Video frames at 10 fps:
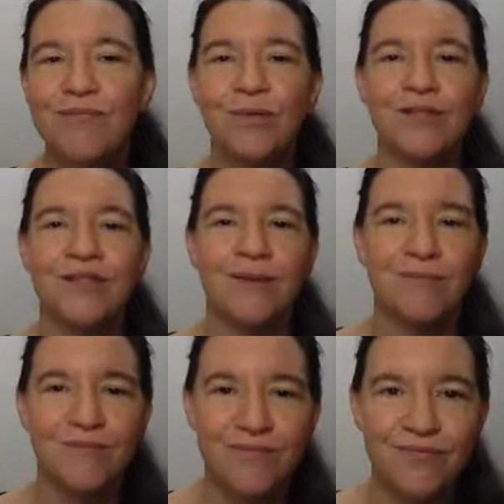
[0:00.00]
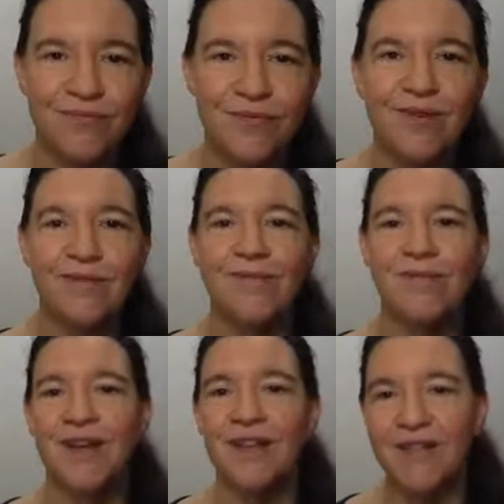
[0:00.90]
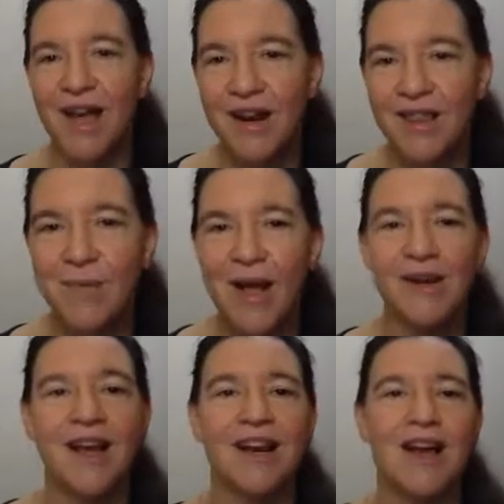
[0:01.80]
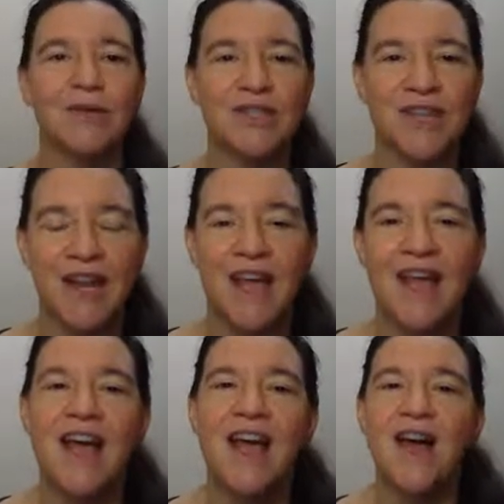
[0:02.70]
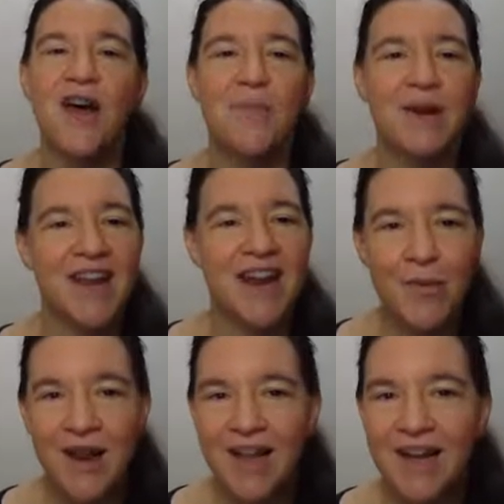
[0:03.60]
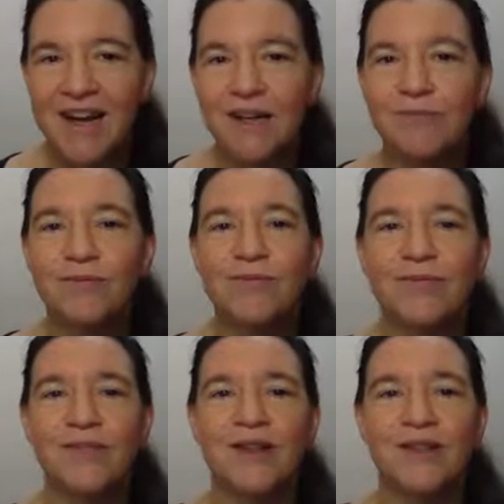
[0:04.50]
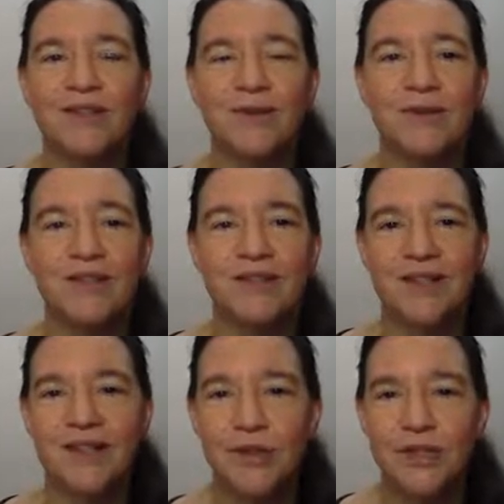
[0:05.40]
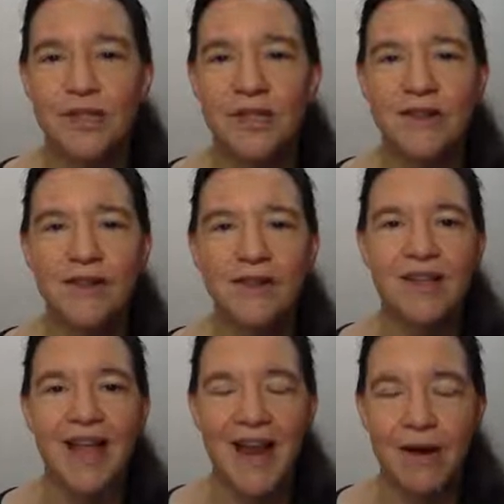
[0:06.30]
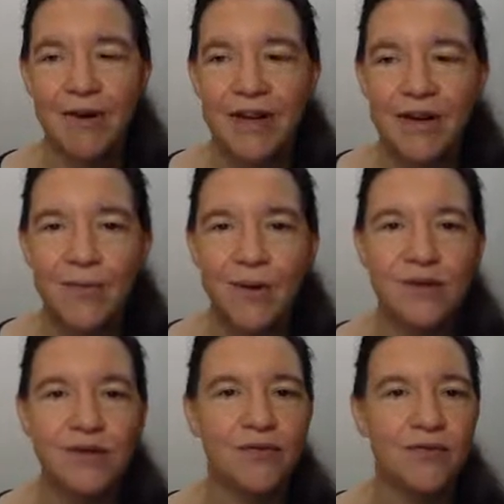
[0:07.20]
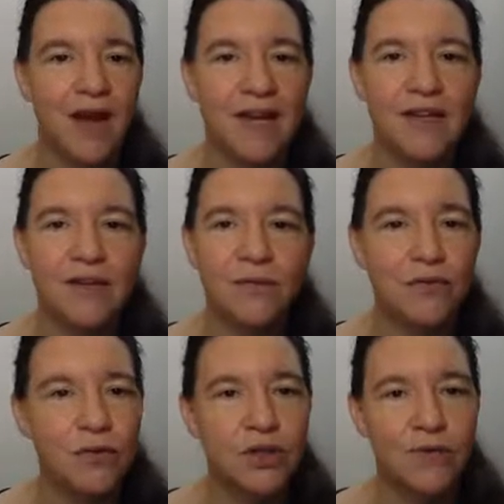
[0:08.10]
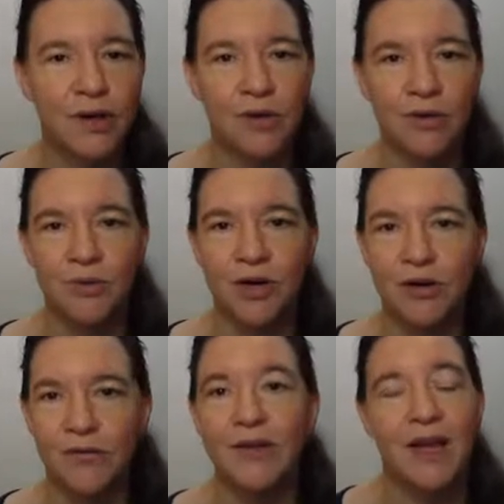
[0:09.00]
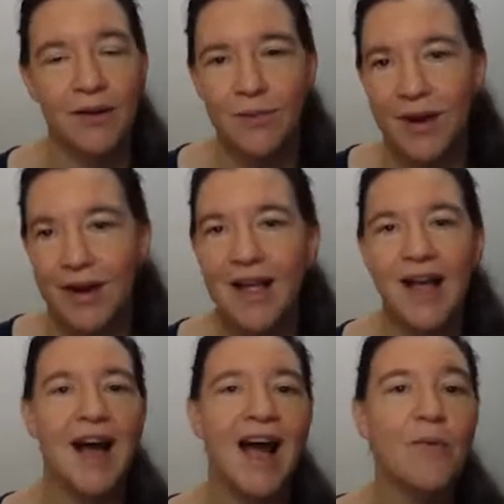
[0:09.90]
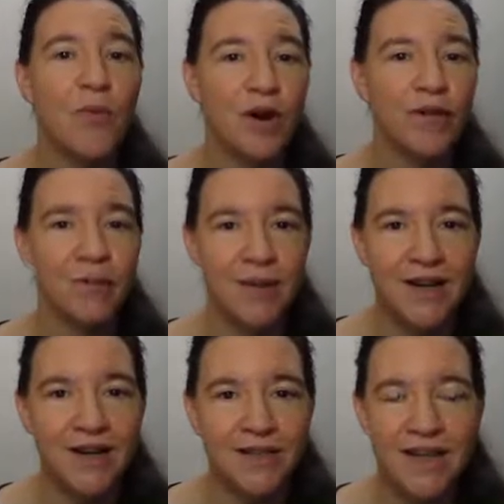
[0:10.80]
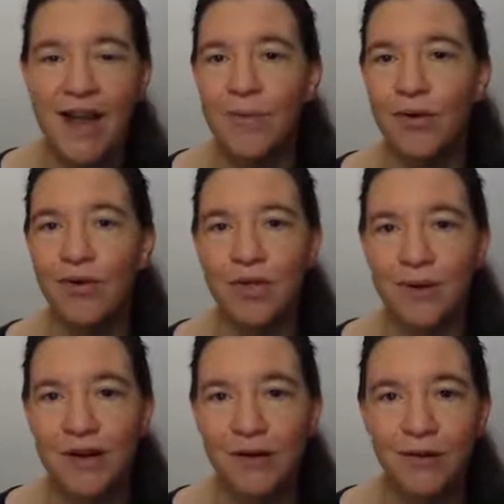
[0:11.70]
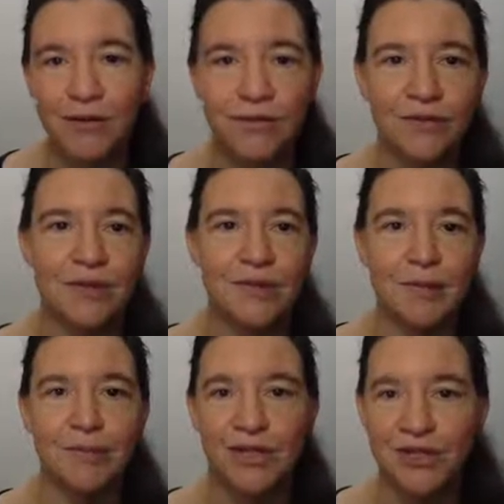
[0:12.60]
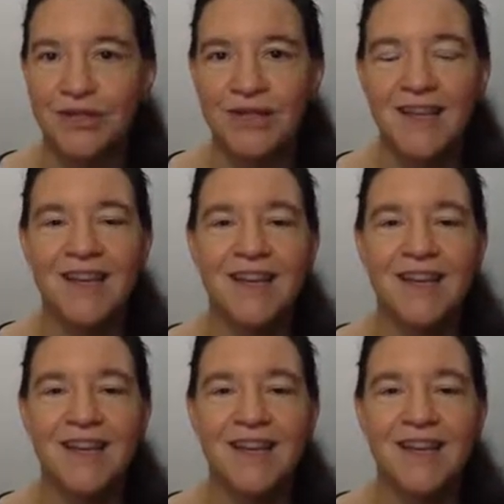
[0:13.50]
pull some hits under the belt line, I would say. But anyway, so it's an interesting area where you're defining the future of our cryptography, and well, I'm one of the players. I'm on 3 of those 15 submissions,